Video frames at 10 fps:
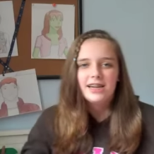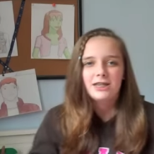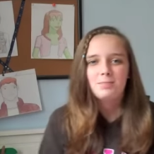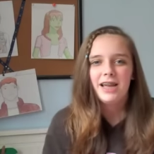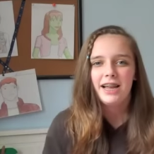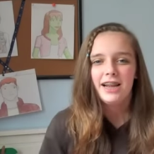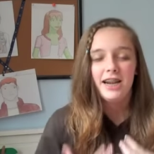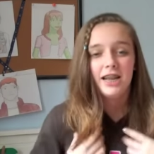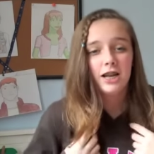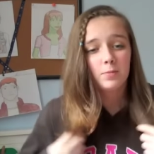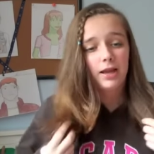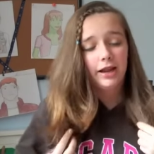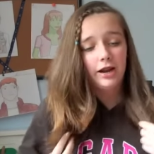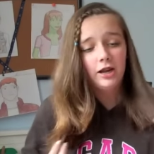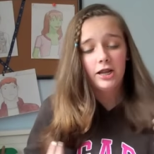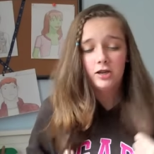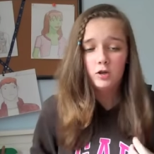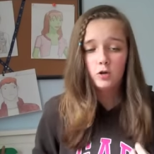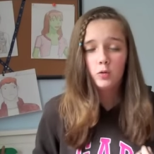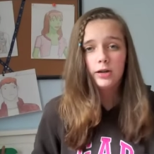Hey guys, I'm back, and I got my haircut
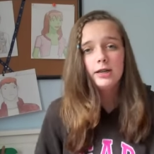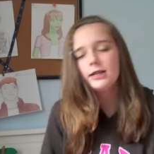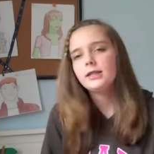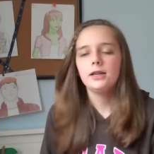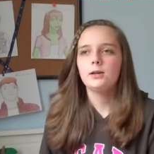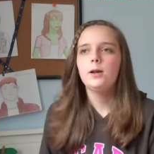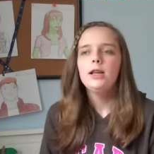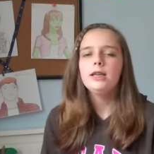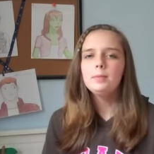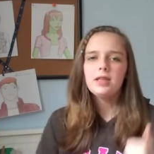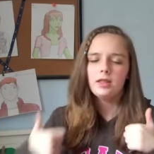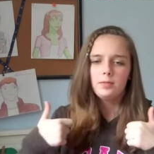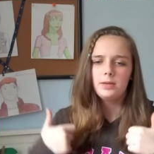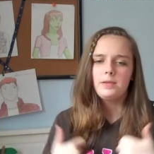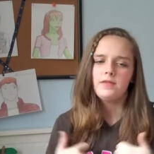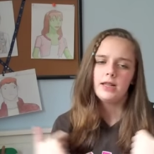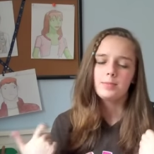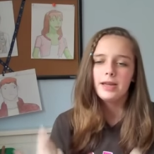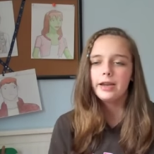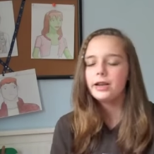short, so give me a thumbs up if you
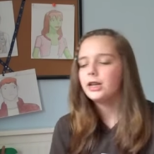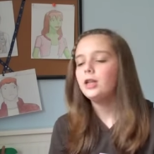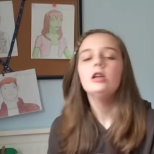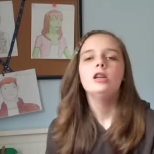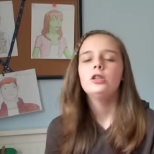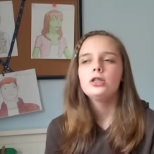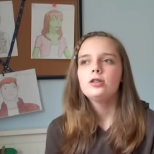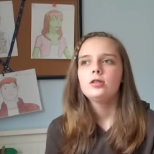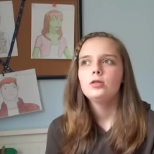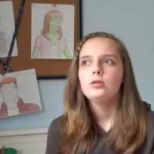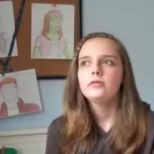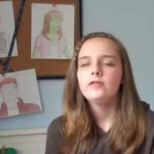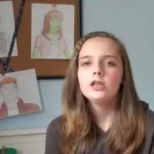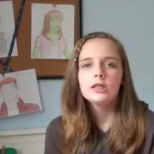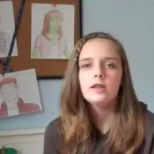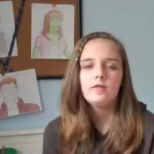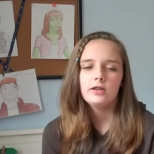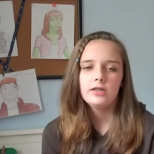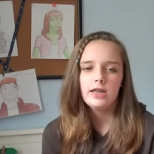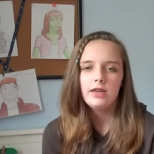like my haircut. So, first things
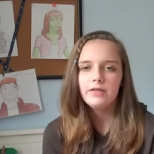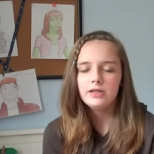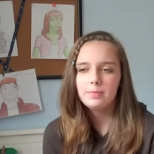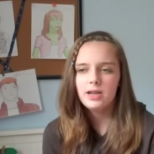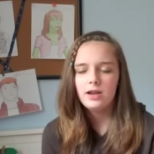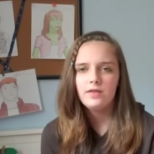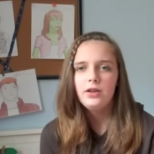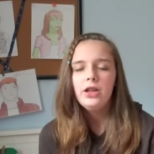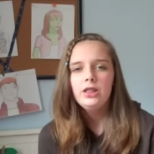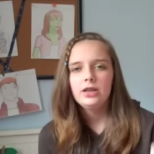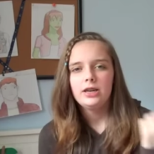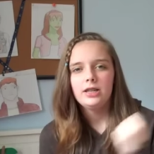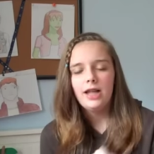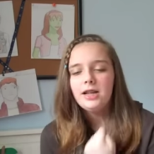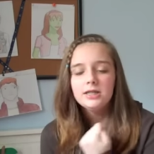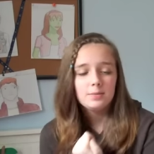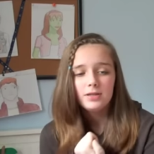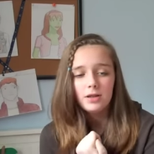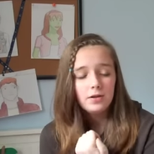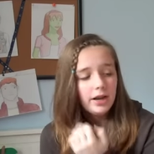first, they give us a bit of the last
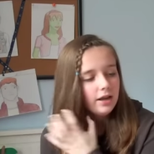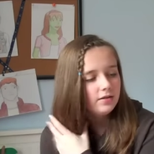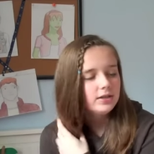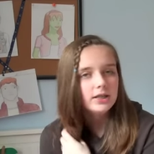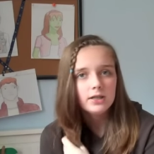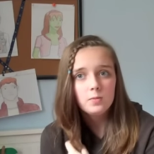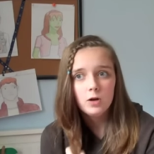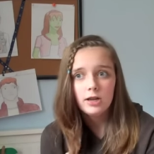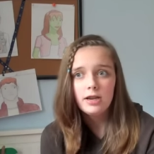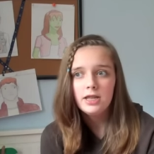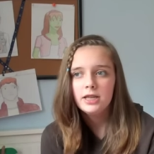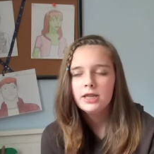episode of Season 1,